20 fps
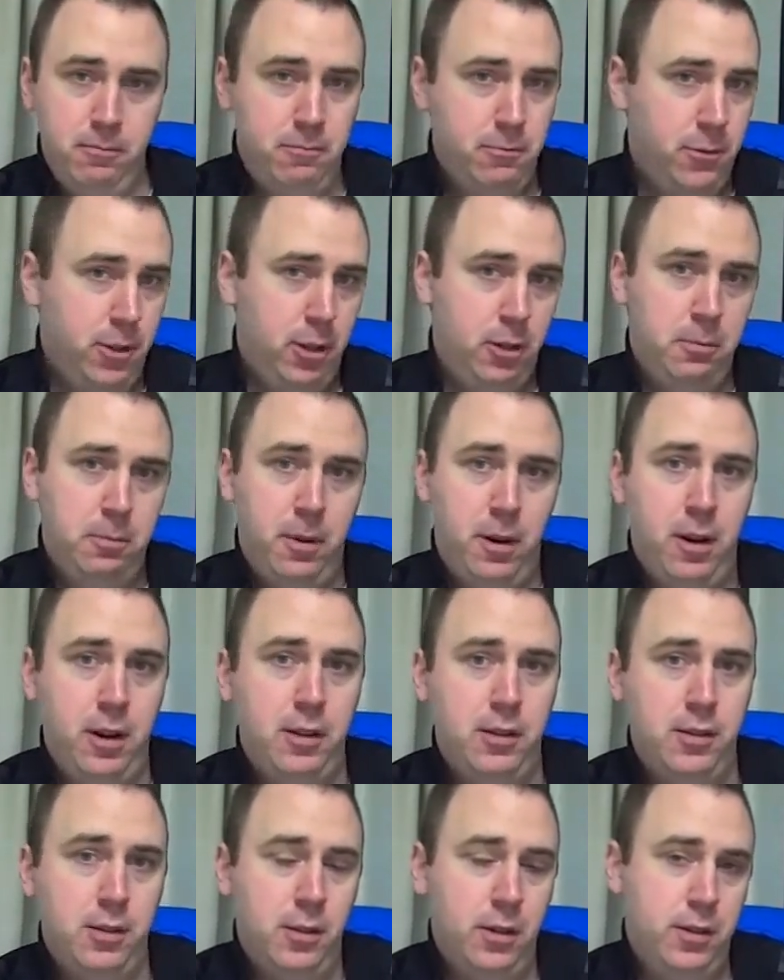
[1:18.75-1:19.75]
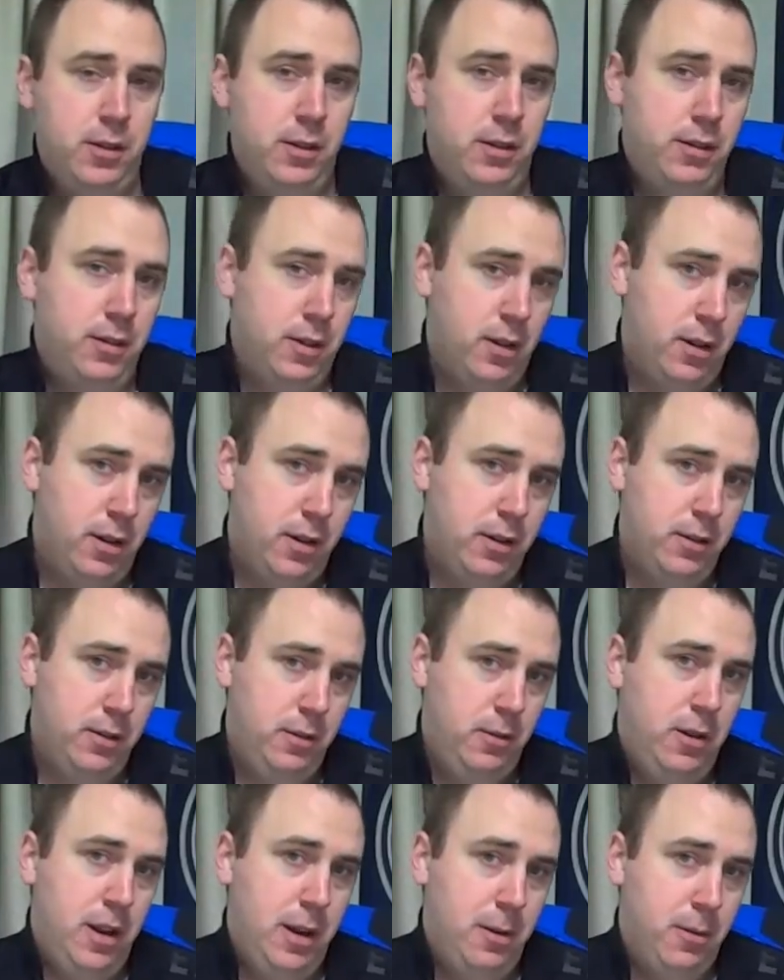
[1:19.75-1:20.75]
third-party sources onto
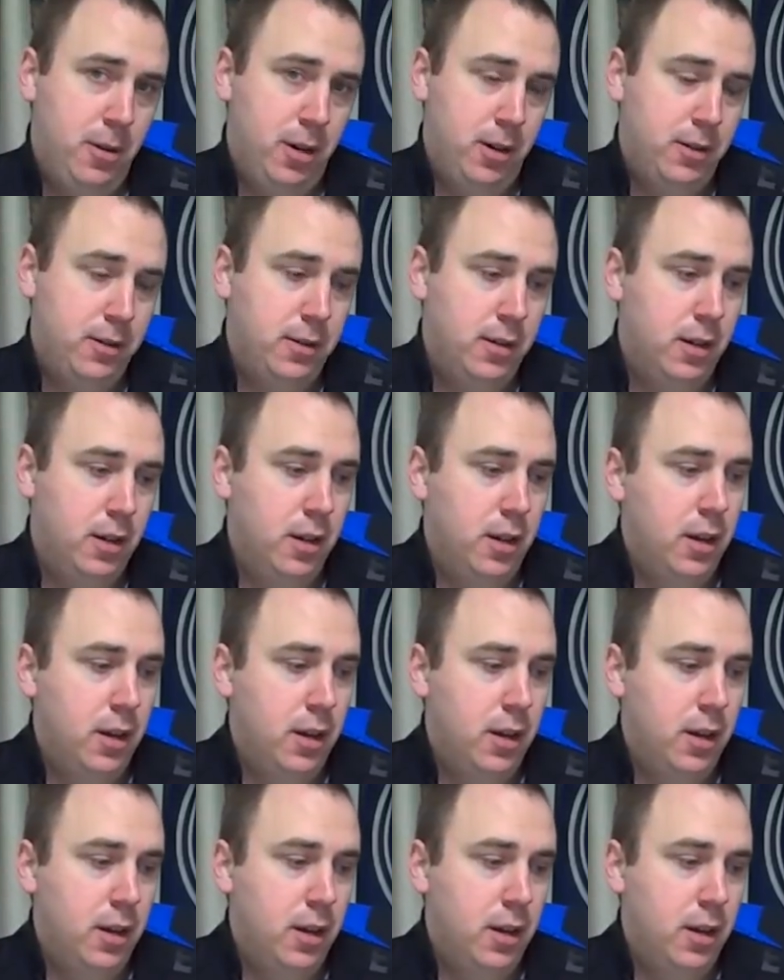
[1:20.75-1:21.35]
networks.